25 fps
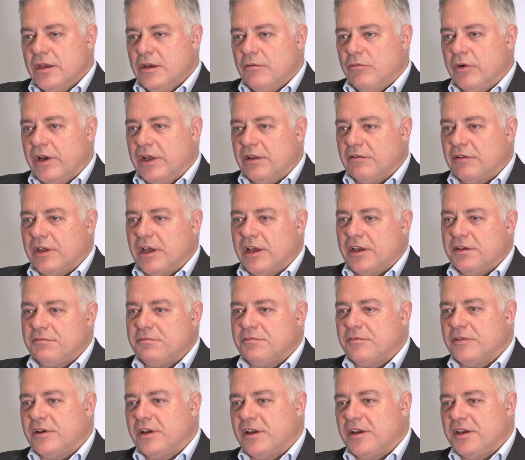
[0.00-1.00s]
Well,
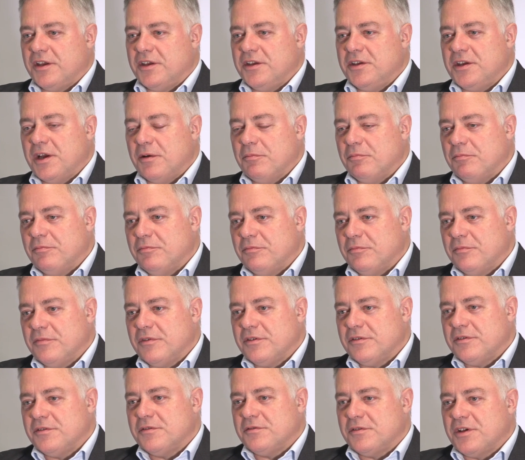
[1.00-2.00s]
I
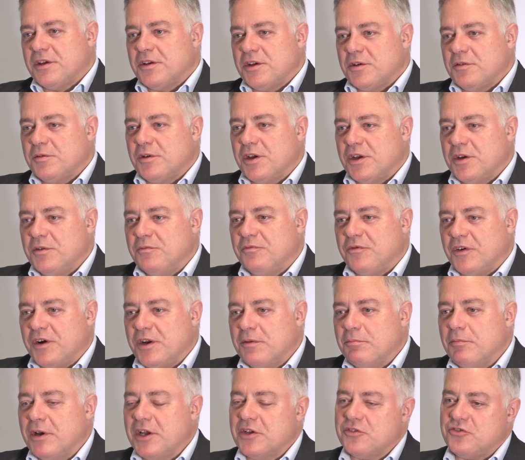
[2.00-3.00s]
hope
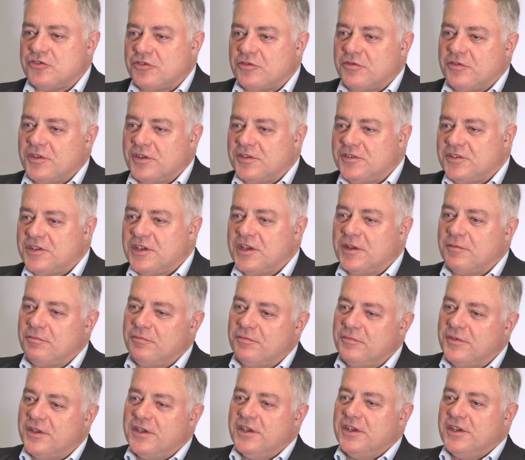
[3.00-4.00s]
very much that
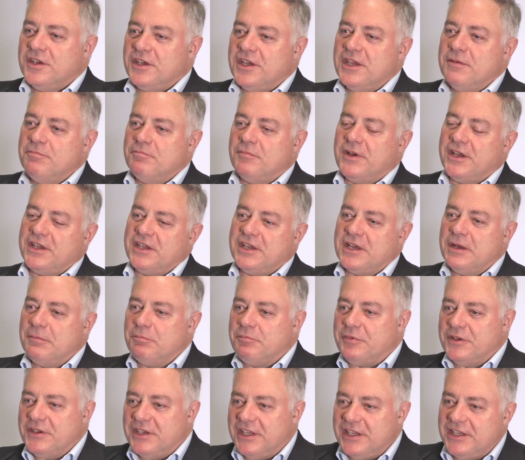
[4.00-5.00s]
in my
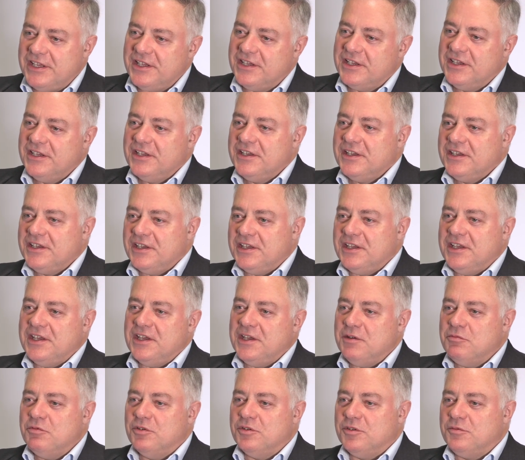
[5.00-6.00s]
company
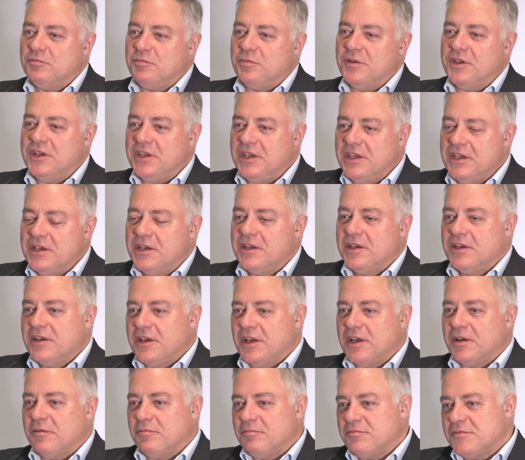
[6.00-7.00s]
he would be
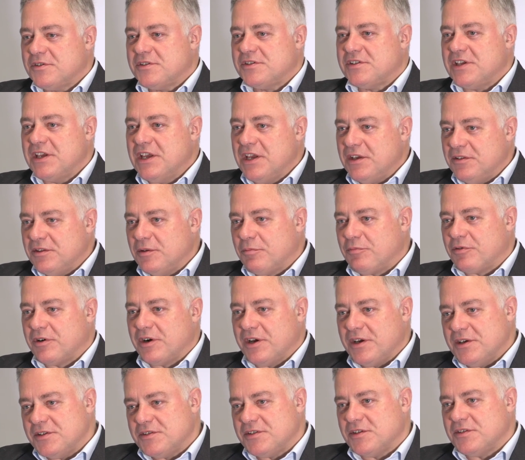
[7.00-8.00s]
singing the
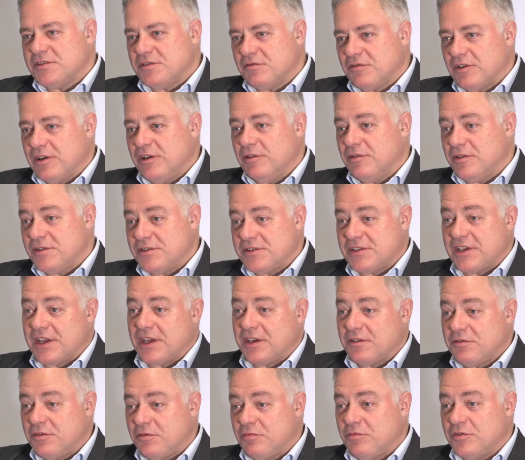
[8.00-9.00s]
praises of Clwyd
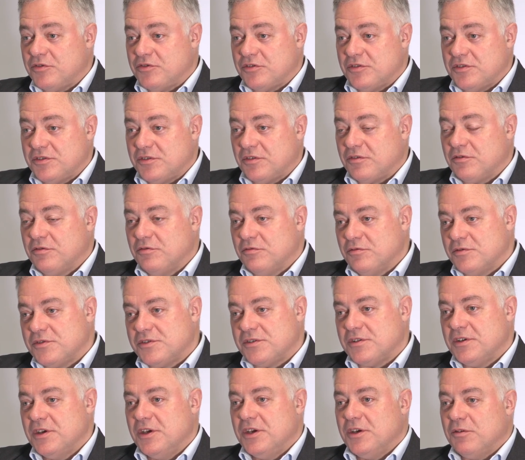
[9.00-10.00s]
South, which is of
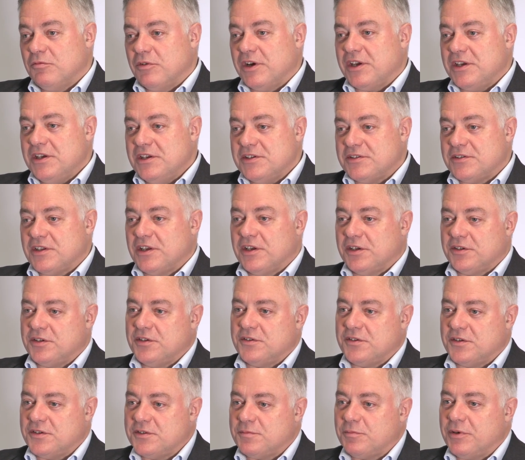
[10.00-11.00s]
course where he
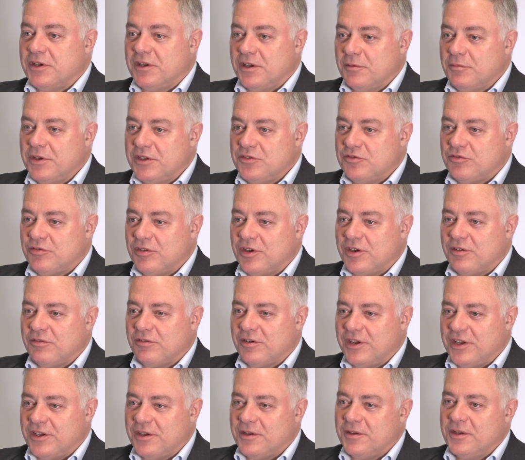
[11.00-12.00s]
started his parliamentary
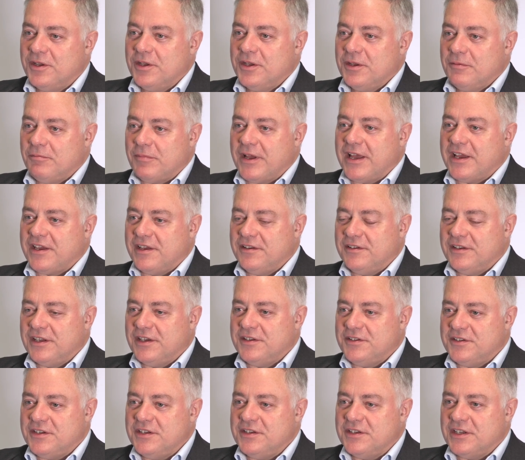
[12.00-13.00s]
career back in
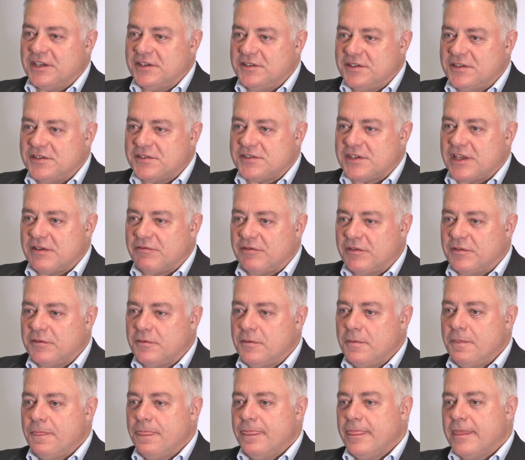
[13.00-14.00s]

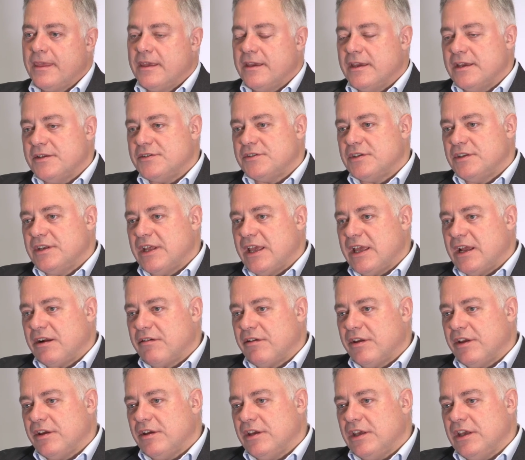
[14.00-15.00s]
1997. It's an
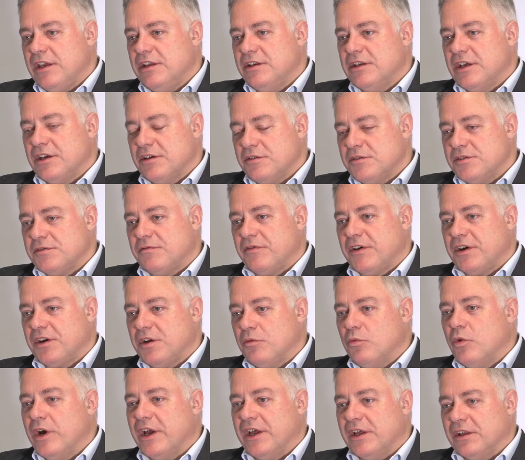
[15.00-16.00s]
area he knows very
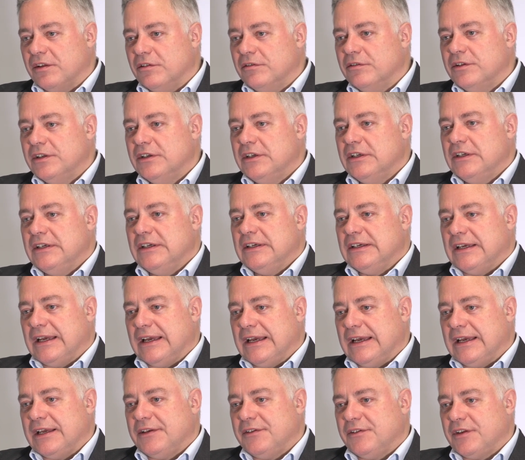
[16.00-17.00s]
well,
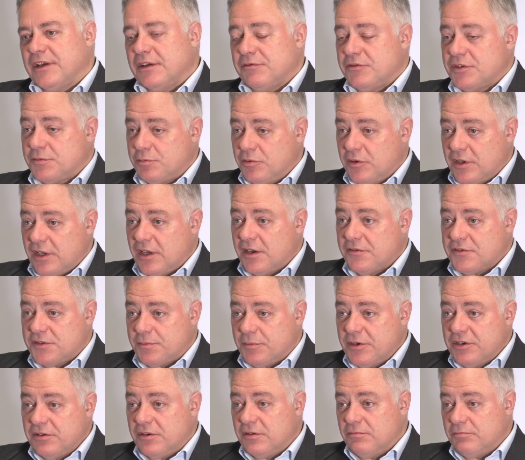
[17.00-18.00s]
and I've
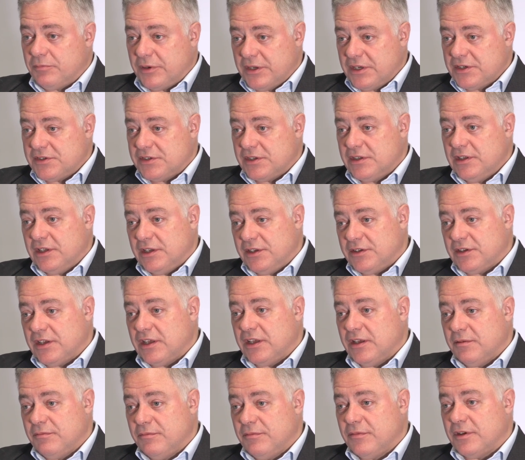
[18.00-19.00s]
spoken personally to
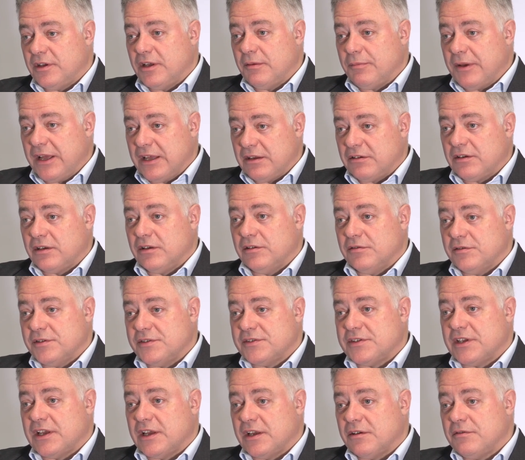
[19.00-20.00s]
him about Clwyd
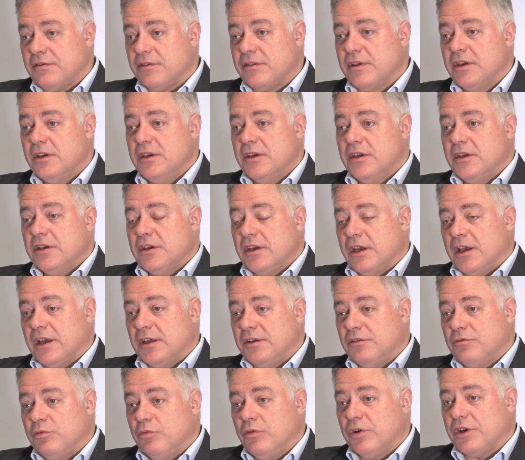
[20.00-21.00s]
South,
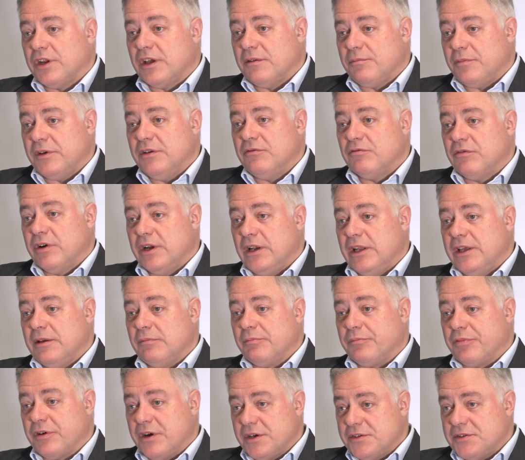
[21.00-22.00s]
and what I've been really
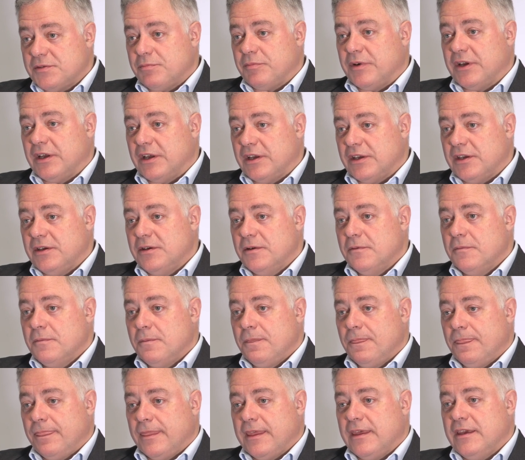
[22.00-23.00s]
impressed by
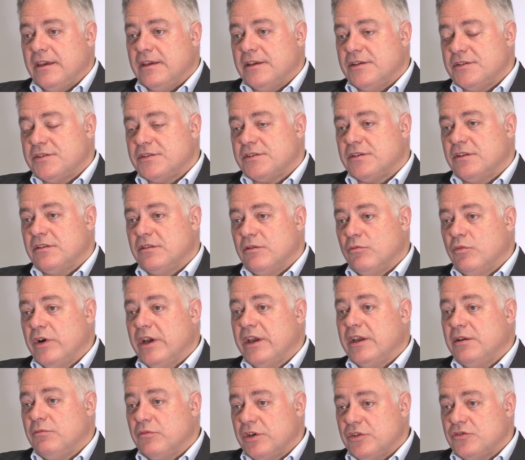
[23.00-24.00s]
is the
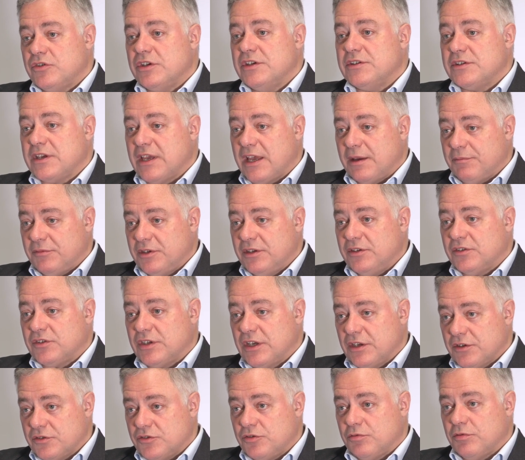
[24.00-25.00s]
way in which he's kept in
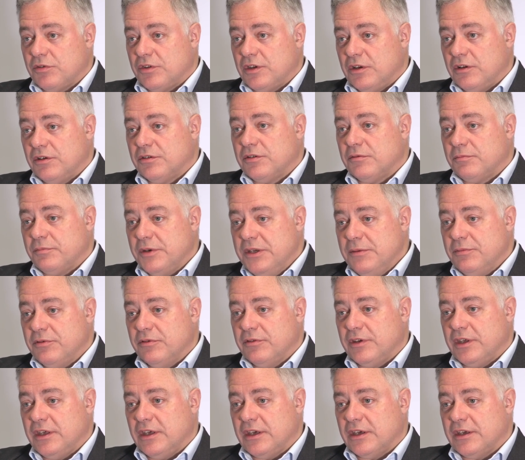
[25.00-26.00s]
touch with a lot of
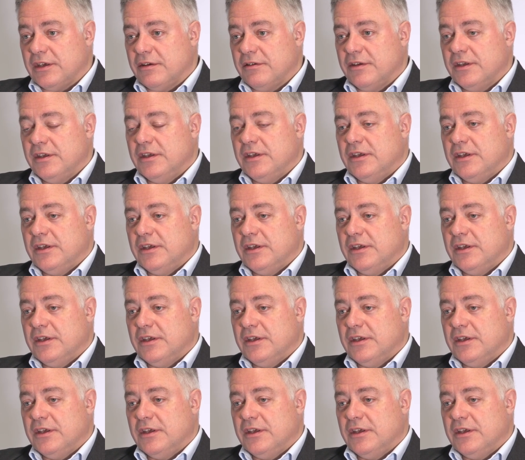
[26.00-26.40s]
people here.